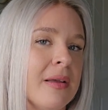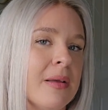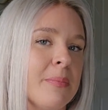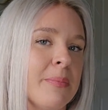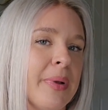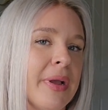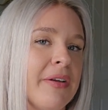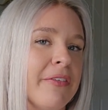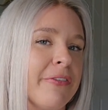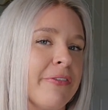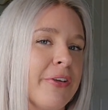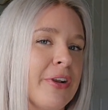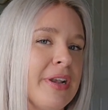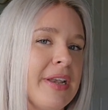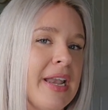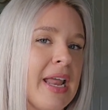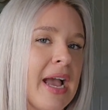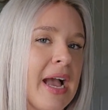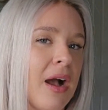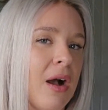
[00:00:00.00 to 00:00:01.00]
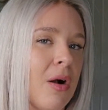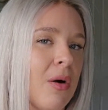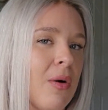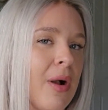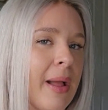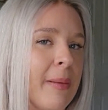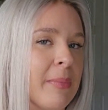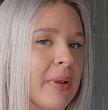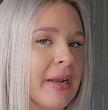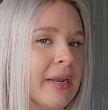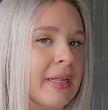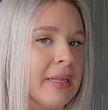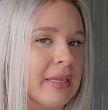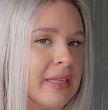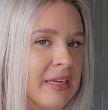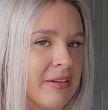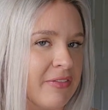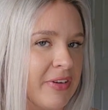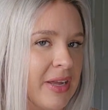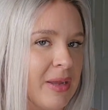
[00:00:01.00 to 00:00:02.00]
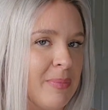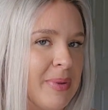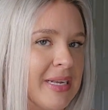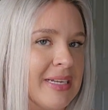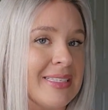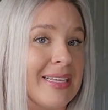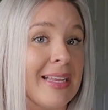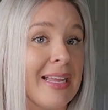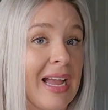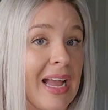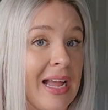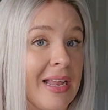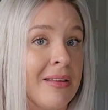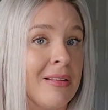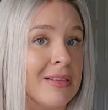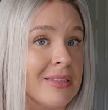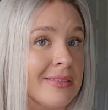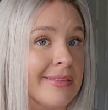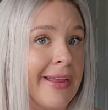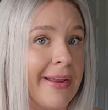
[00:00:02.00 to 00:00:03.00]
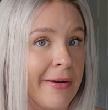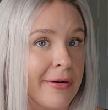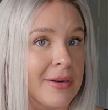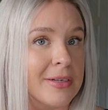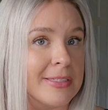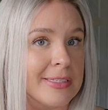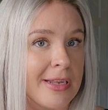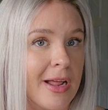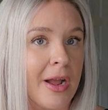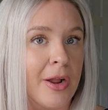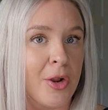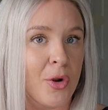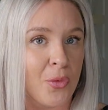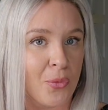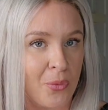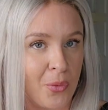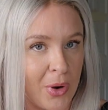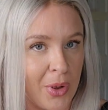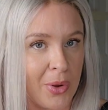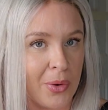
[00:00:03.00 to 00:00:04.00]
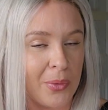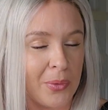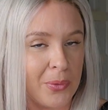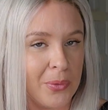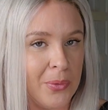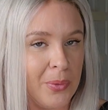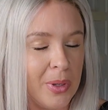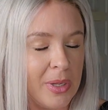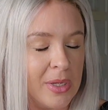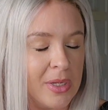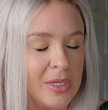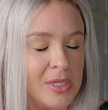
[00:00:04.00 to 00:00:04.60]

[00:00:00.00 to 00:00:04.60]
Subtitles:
But for now, I'm gonna leave it because, again, this hair does not grow.